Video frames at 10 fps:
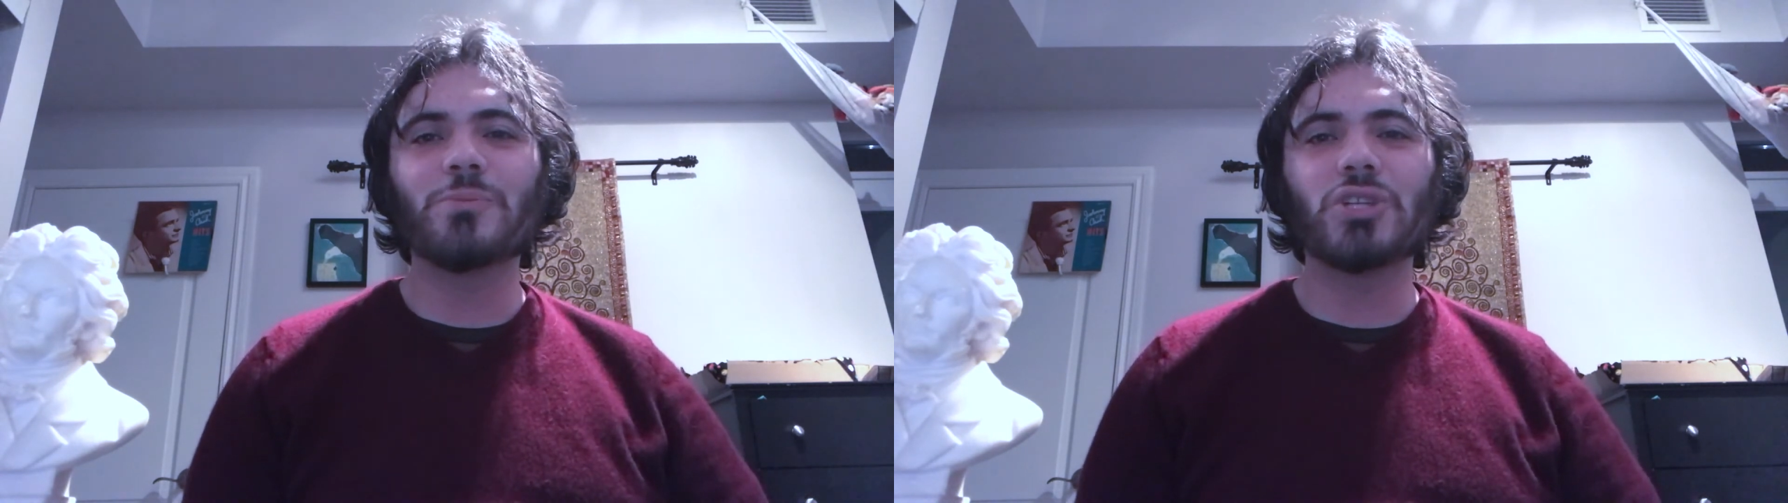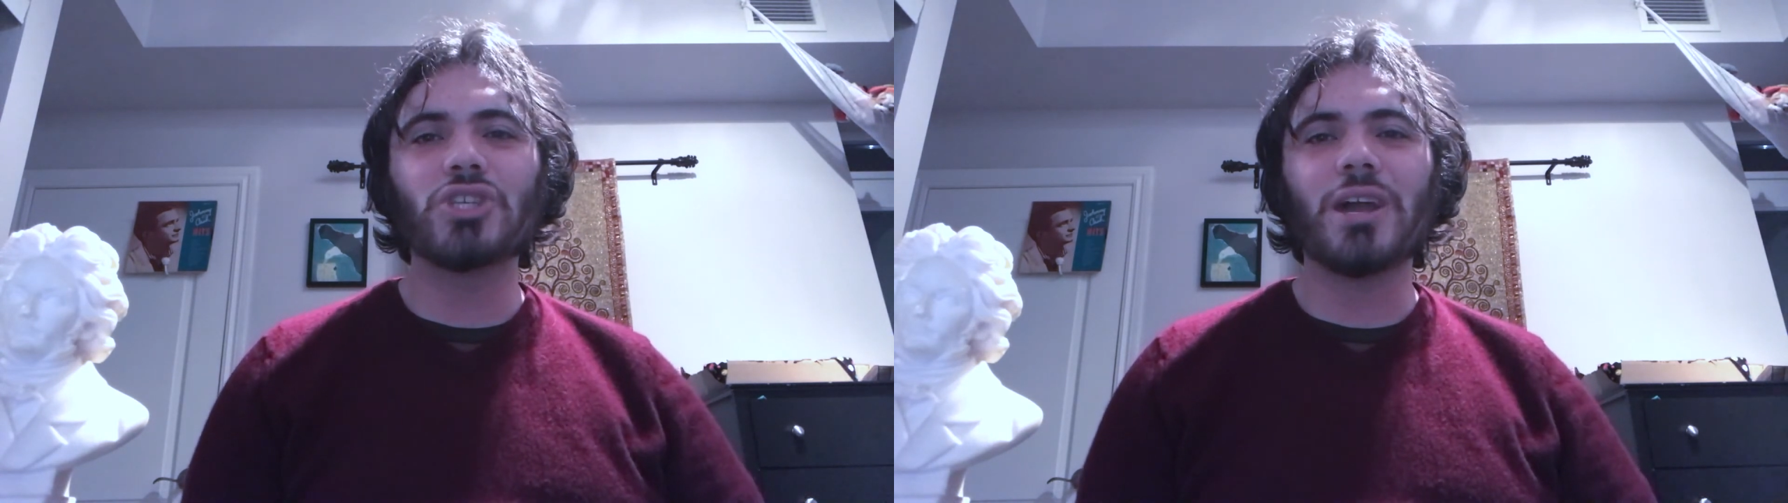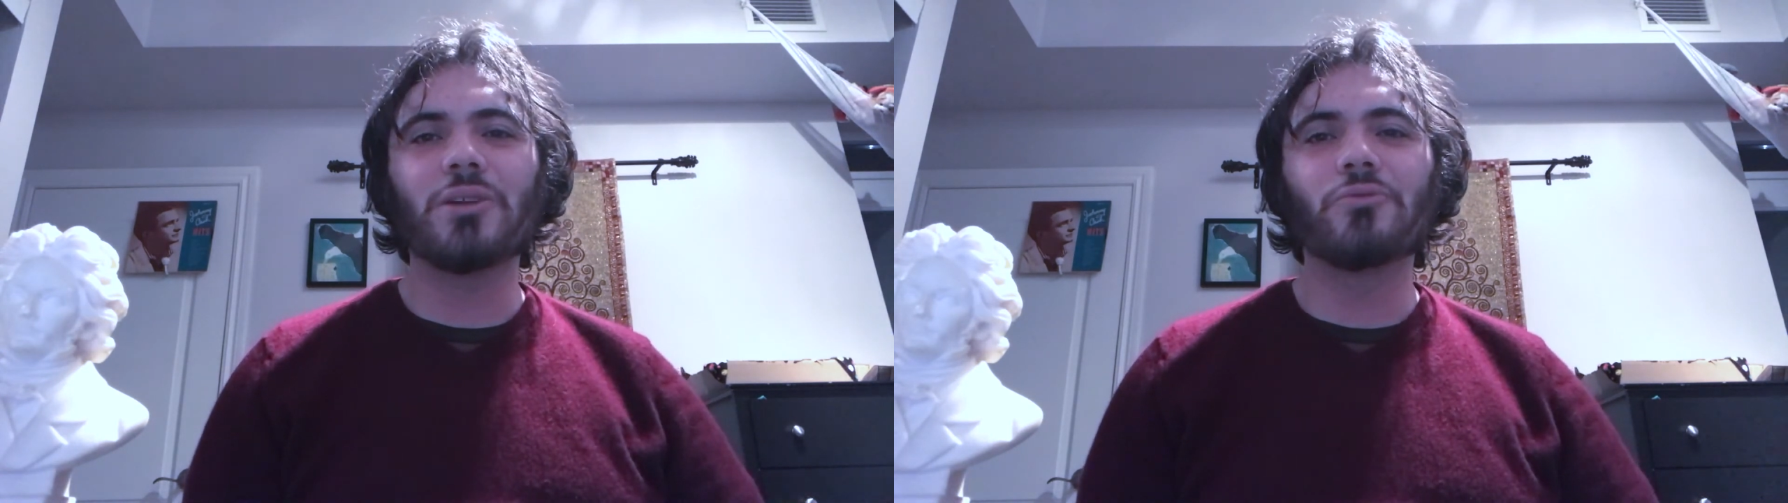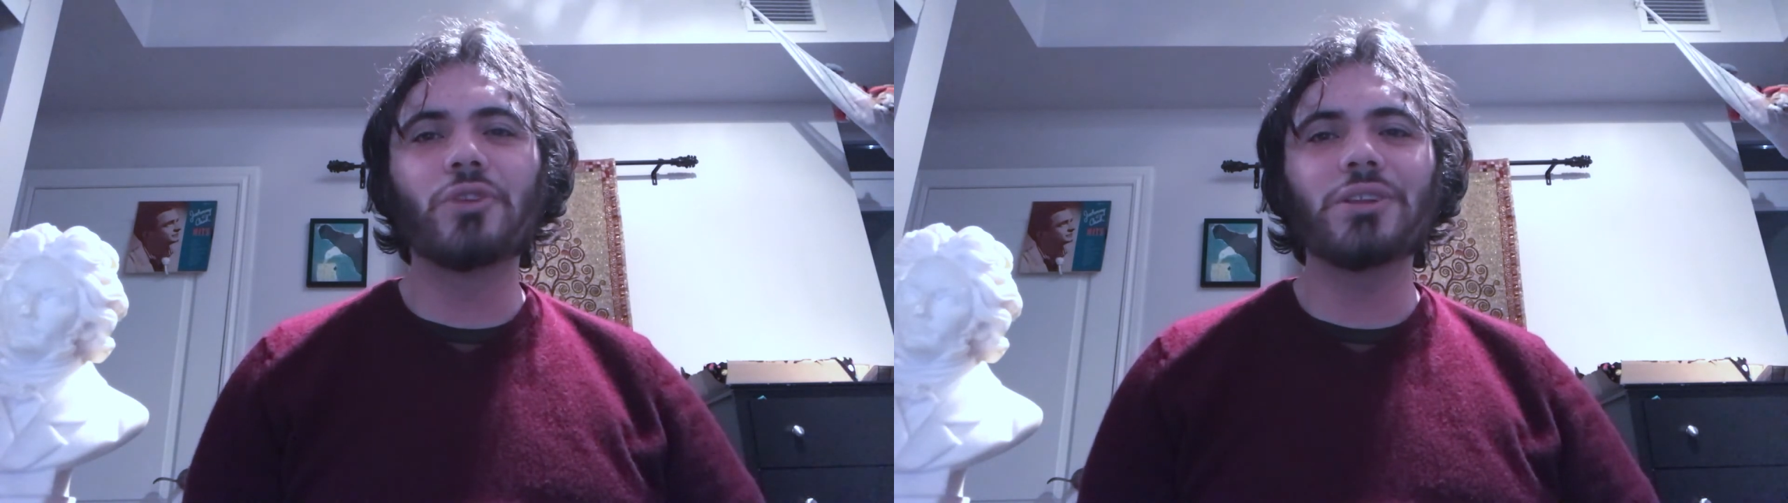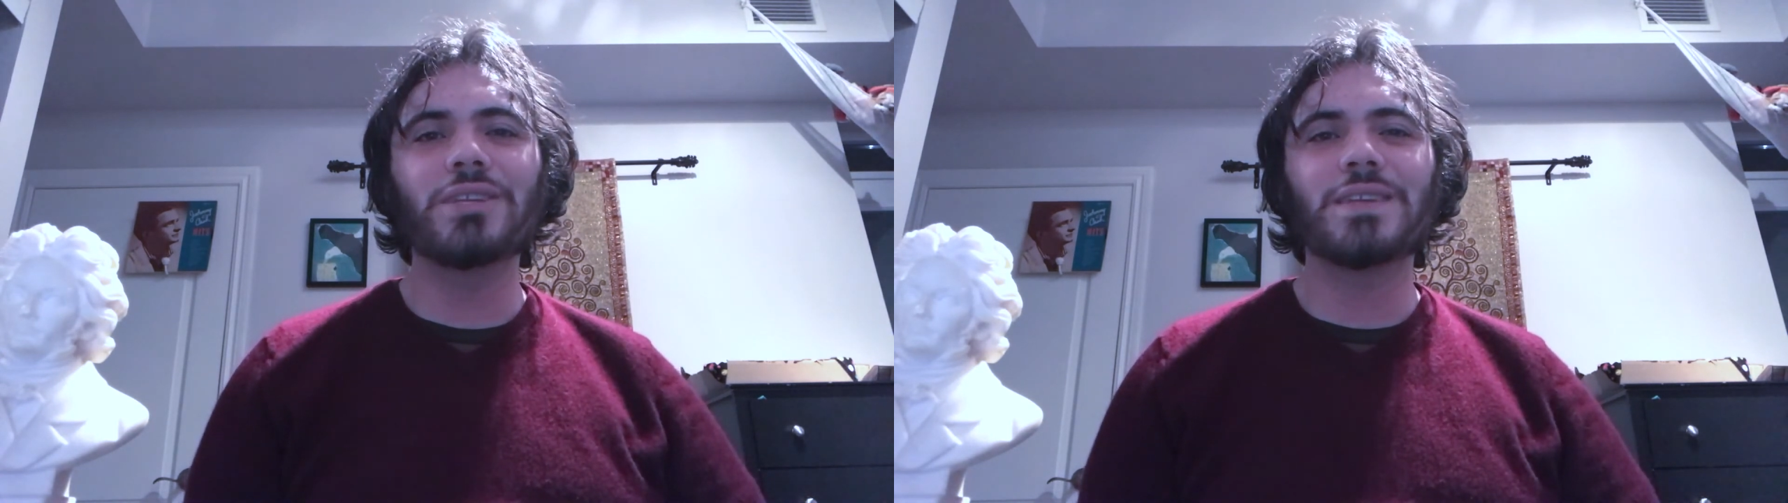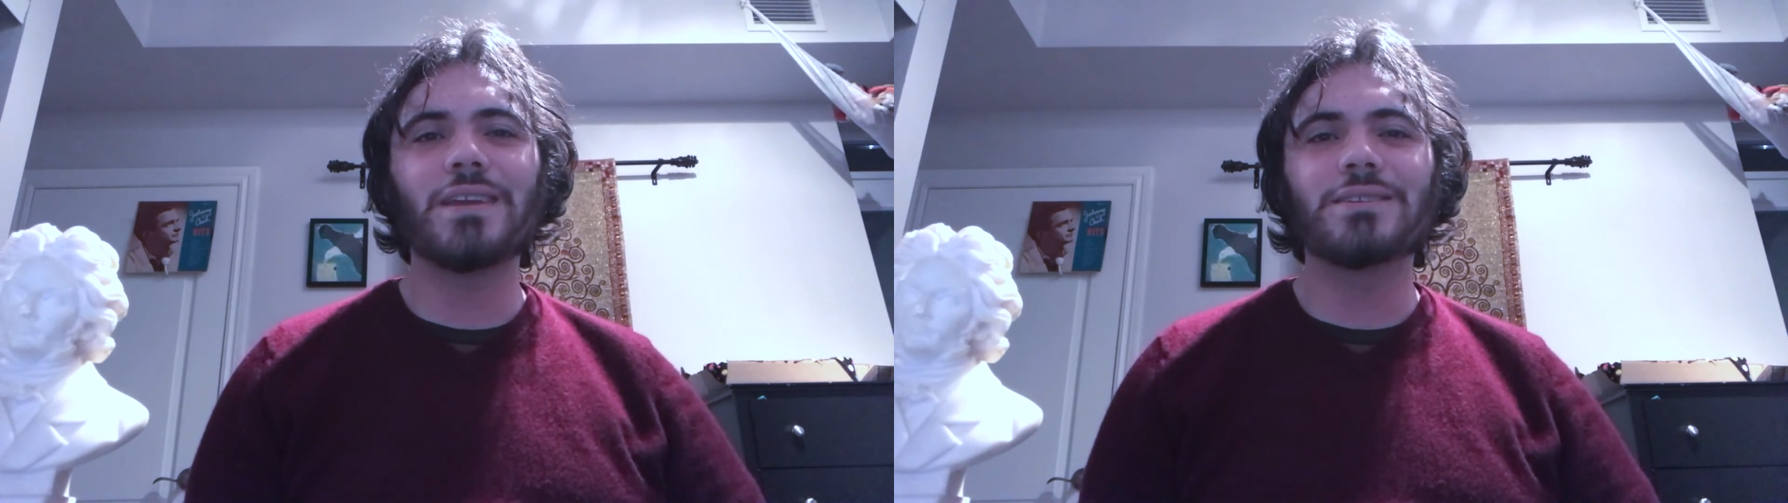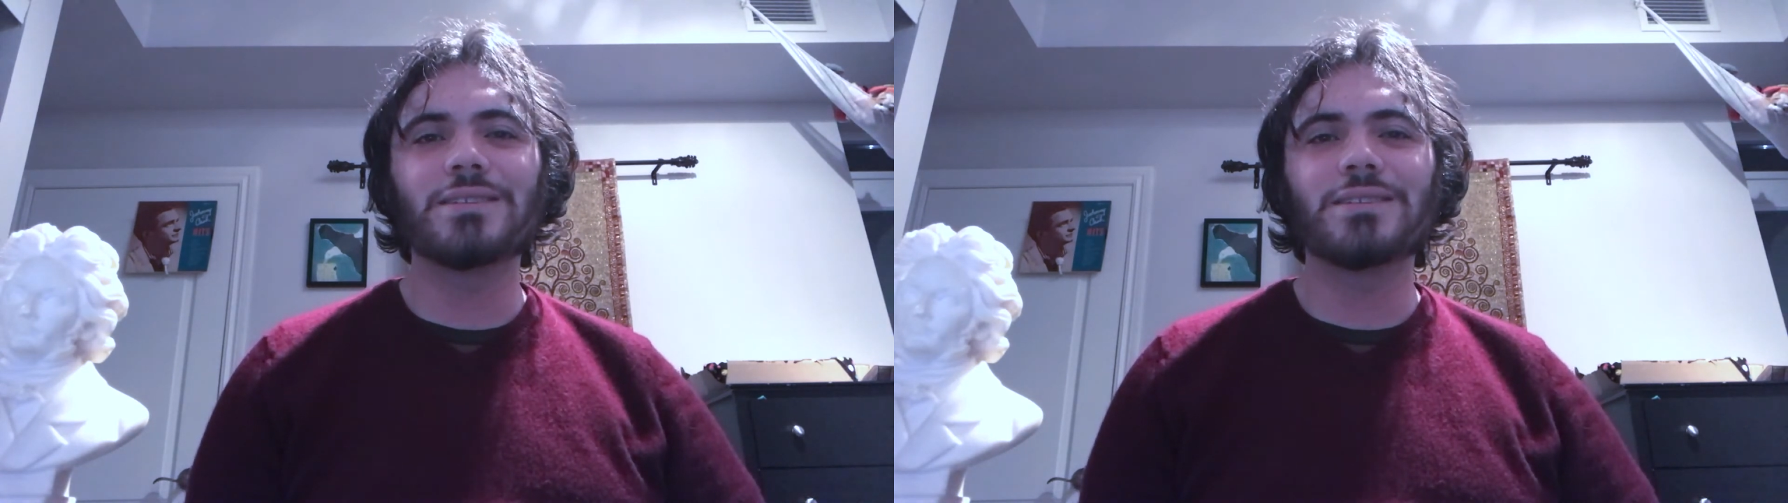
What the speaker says: Mick Jagger really takes